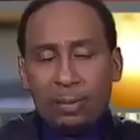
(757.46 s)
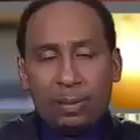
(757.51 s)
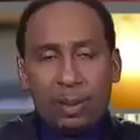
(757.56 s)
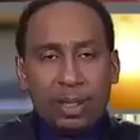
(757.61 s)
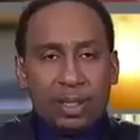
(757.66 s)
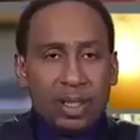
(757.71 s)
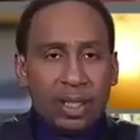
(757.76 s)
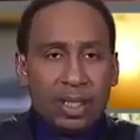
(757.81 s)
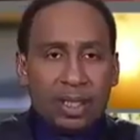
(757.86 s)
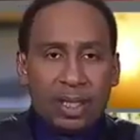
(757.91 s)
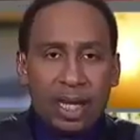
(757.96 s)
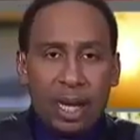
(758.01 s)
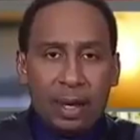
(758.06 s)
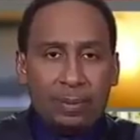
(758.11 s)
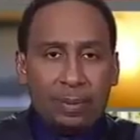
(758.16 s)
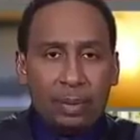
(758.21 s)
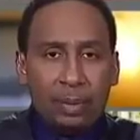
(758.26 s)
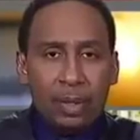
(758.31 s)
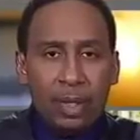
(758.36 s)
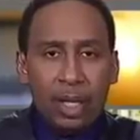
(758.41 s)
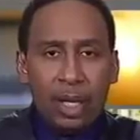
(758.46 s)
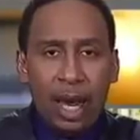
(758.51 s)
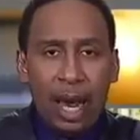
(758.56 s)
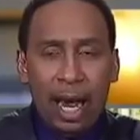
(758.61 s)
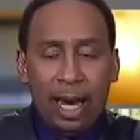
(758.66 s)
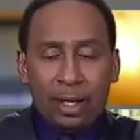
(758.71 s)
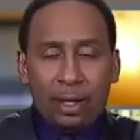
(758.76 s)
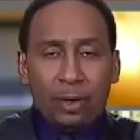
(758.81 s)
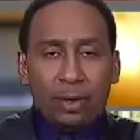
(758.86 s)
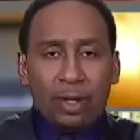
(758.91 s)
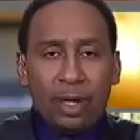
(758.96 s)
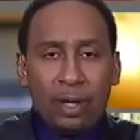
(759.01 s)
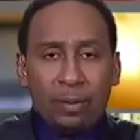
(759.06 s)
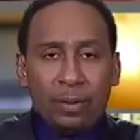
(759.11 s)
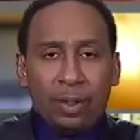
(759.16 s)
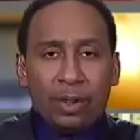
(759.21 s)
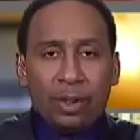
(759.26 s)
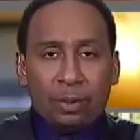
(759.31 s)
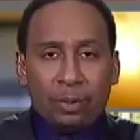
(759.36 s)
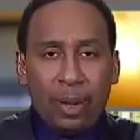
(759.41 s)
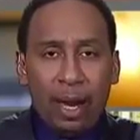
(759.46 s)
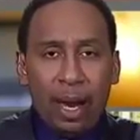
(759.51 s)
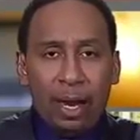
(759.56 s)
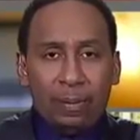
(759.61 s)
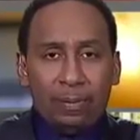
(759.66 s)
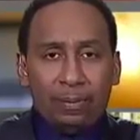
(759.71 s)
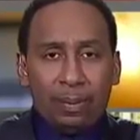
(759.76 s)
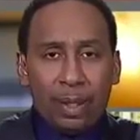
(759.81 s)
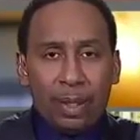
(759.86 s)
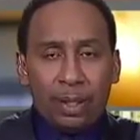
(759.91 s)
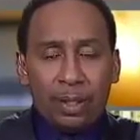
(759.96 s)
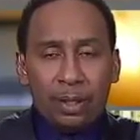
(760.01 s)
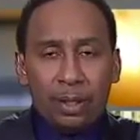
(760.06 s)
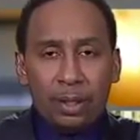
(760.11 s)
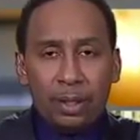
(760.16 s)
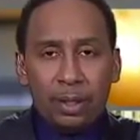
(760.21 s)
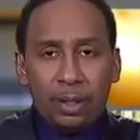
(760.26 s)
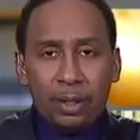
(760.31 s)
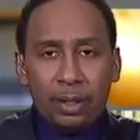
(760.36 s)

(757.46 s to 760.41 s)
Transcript: they can bring to the table. I know they're a threat, but